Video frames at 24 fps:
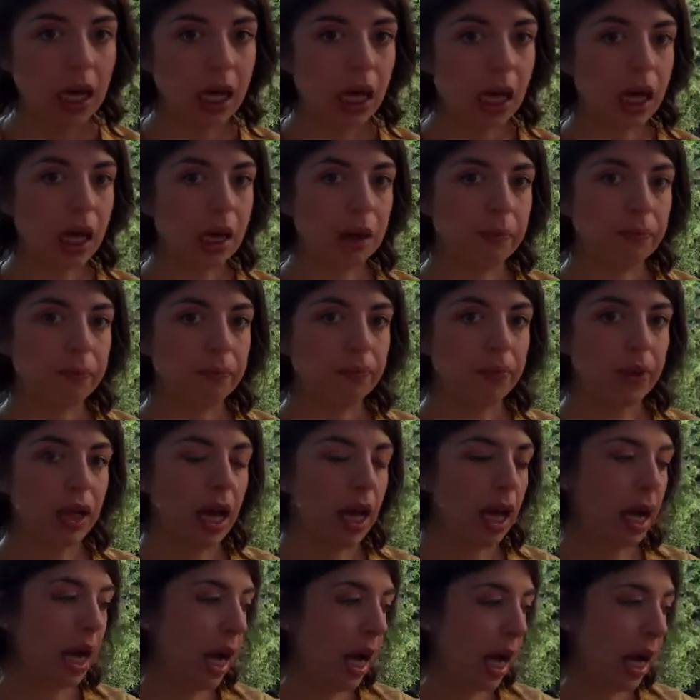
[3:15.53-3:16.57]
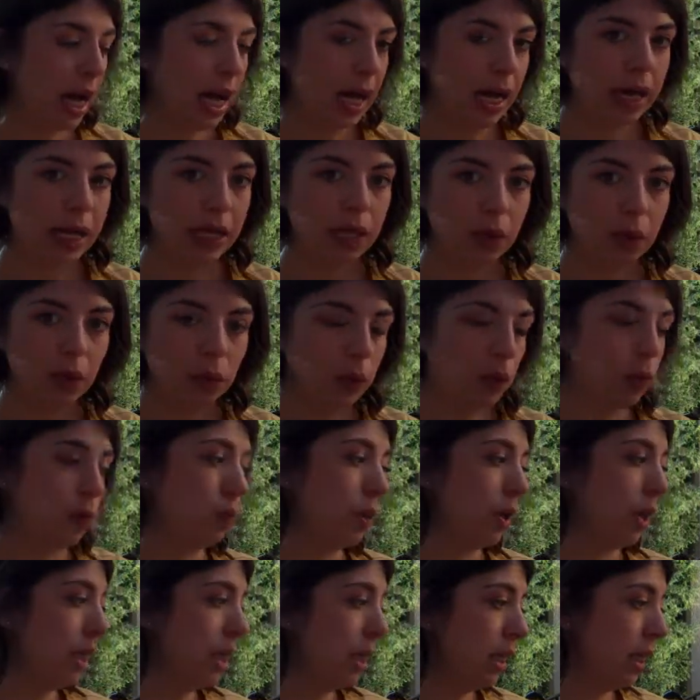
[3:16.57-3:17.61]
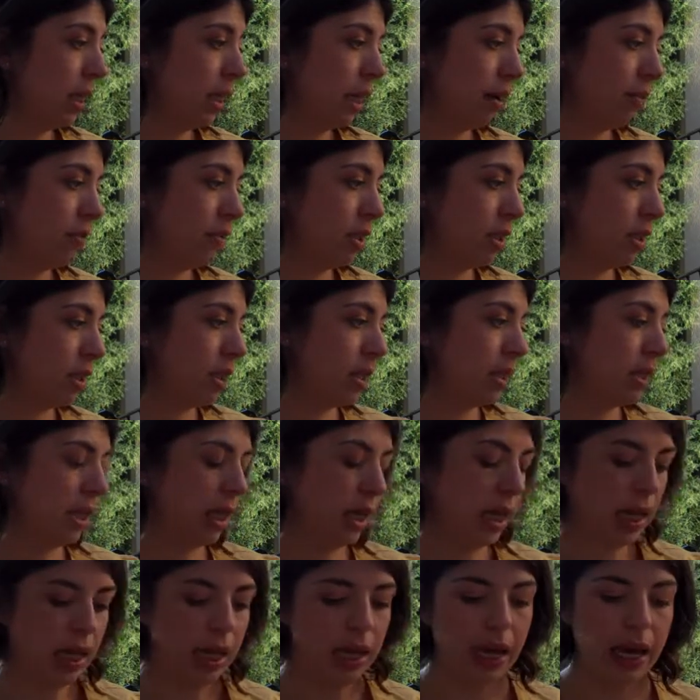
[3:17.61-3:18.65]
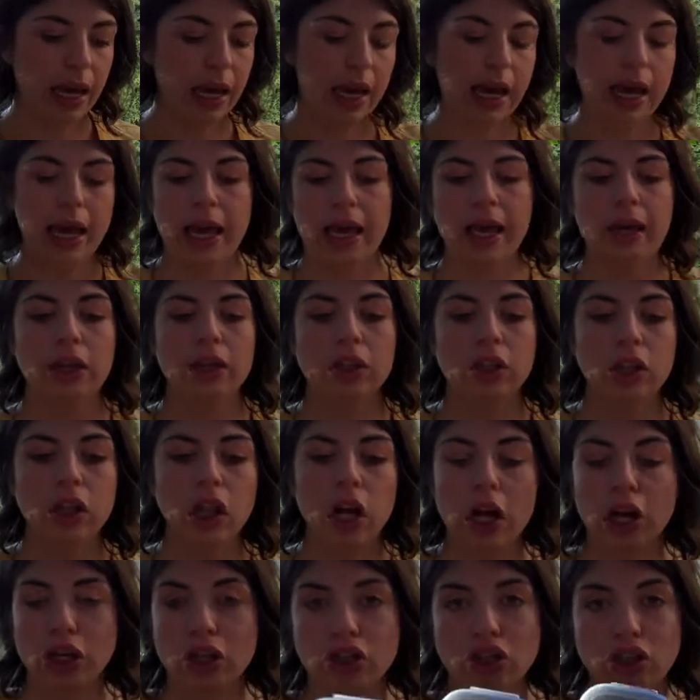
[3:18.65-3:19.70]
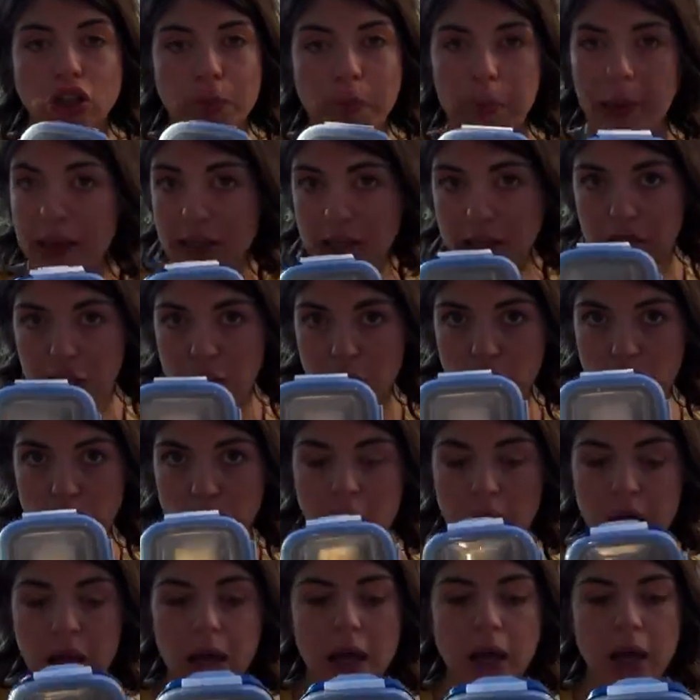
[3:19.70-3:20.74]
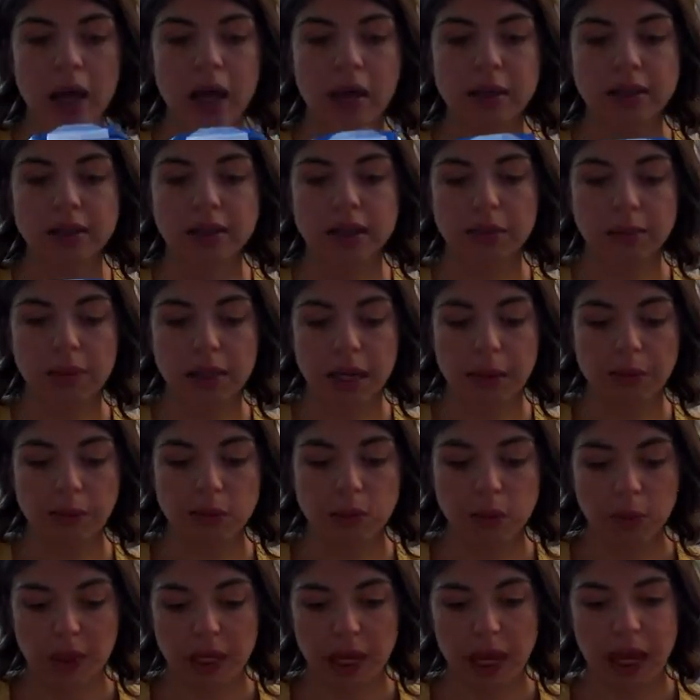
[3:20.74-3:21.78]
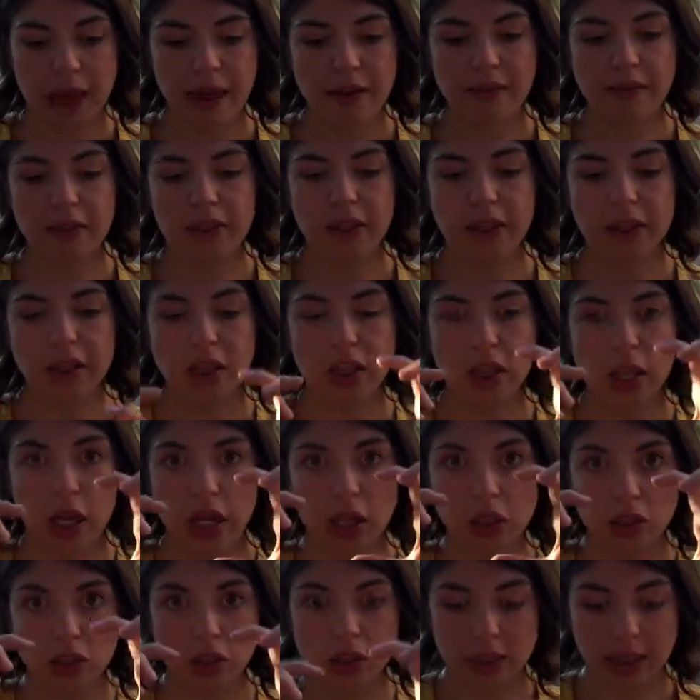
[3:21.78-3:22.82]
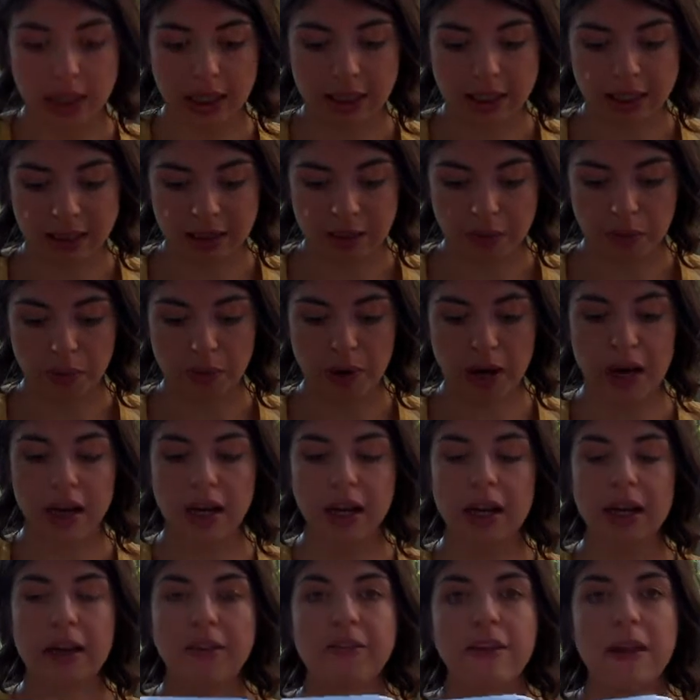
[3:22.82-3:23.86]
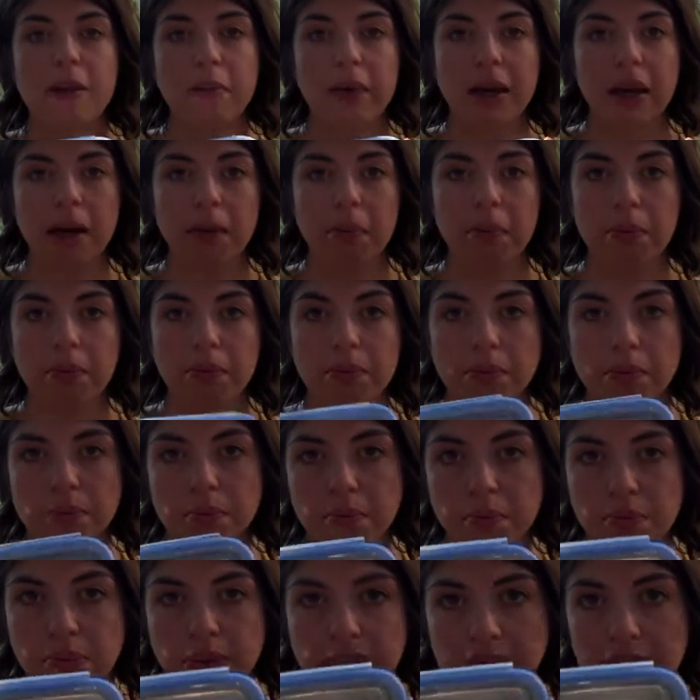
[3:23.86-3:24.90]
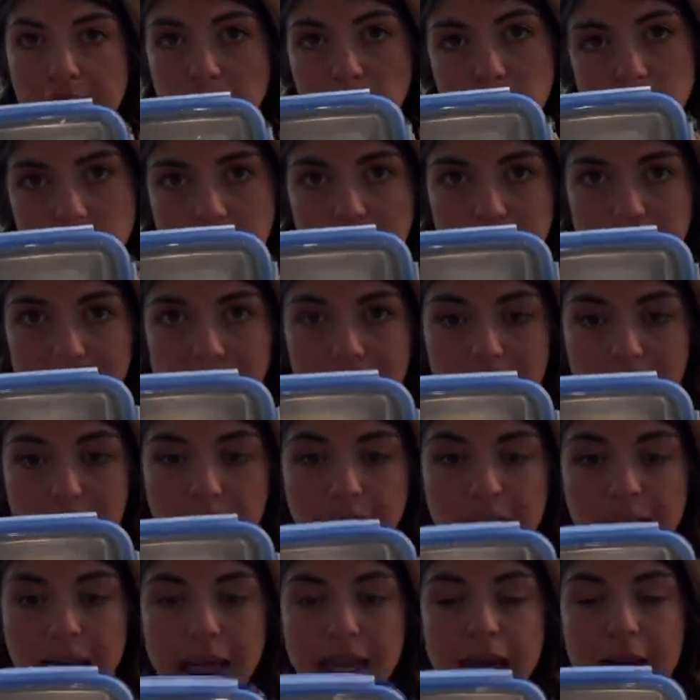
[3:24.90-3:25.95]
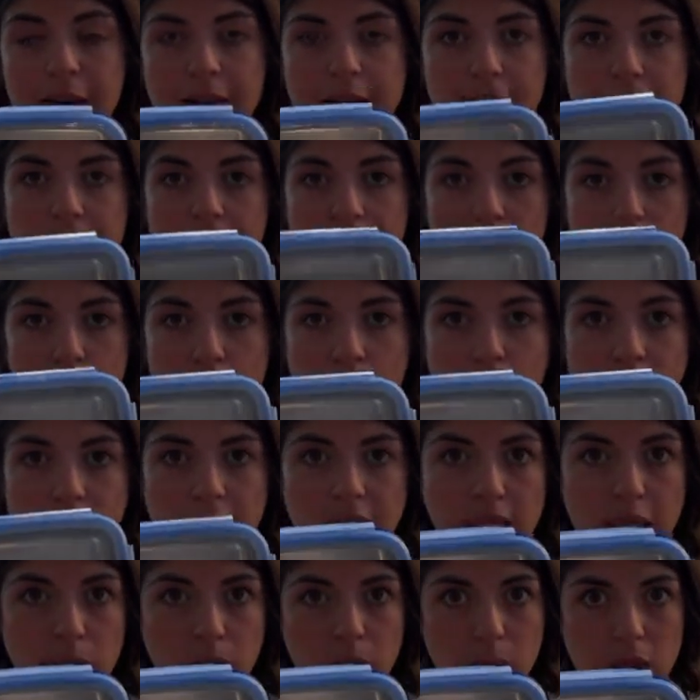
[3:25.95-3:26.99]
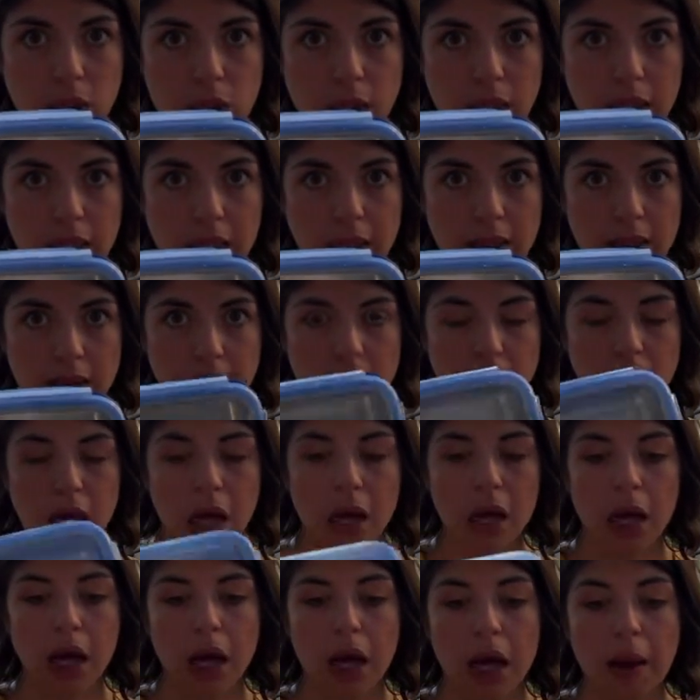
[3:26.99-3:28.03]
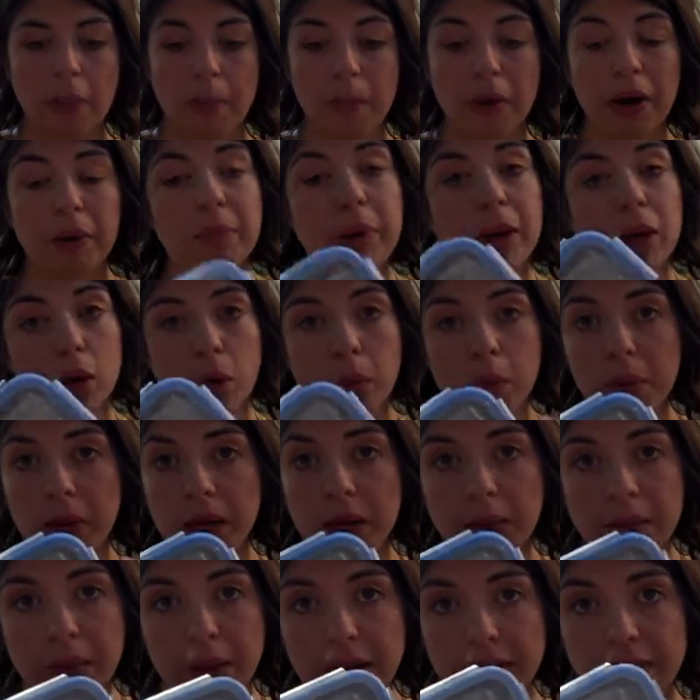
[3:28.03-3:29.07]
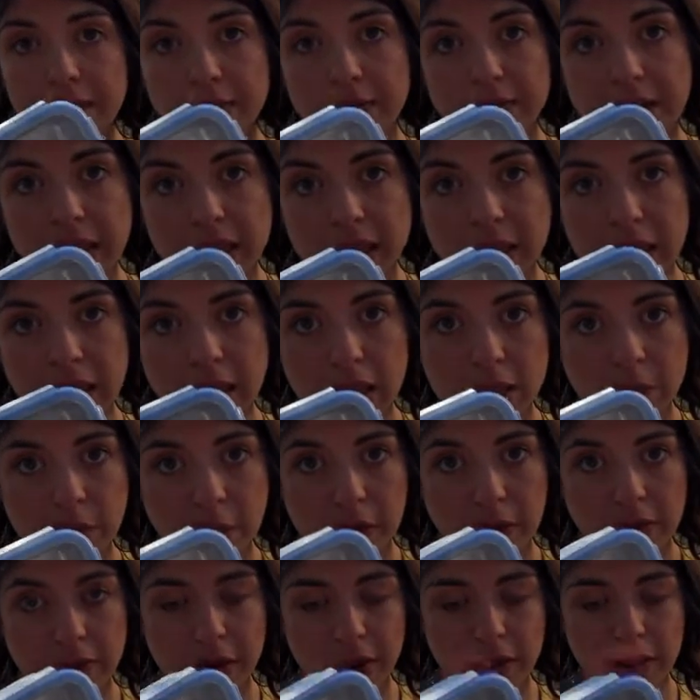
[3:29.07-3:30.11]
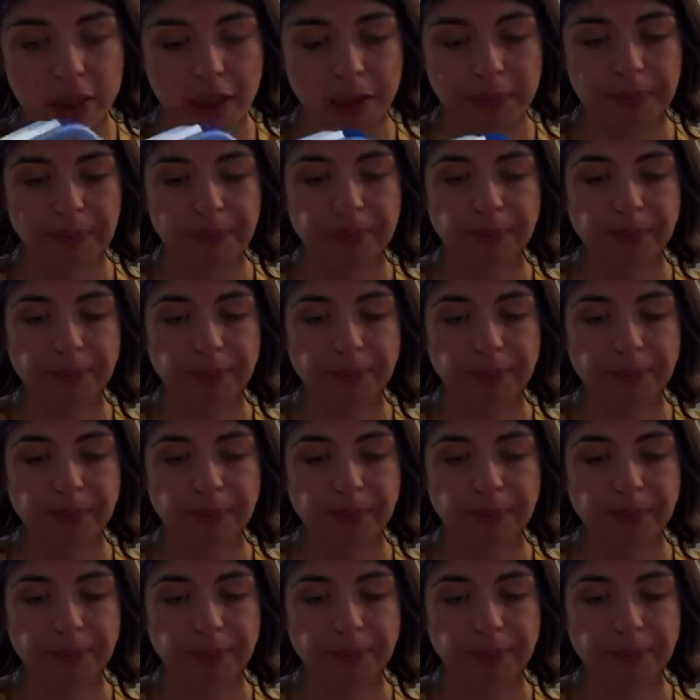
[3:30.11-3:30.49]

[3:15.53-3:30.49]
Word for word: Um, and I would really love to see a larger bento. Uh, sometimes we have the larger slices of bread, and if I make a sandwich out of them, I can't fit the whole sandwich in them. Um, but my home bread fits in this perfectly.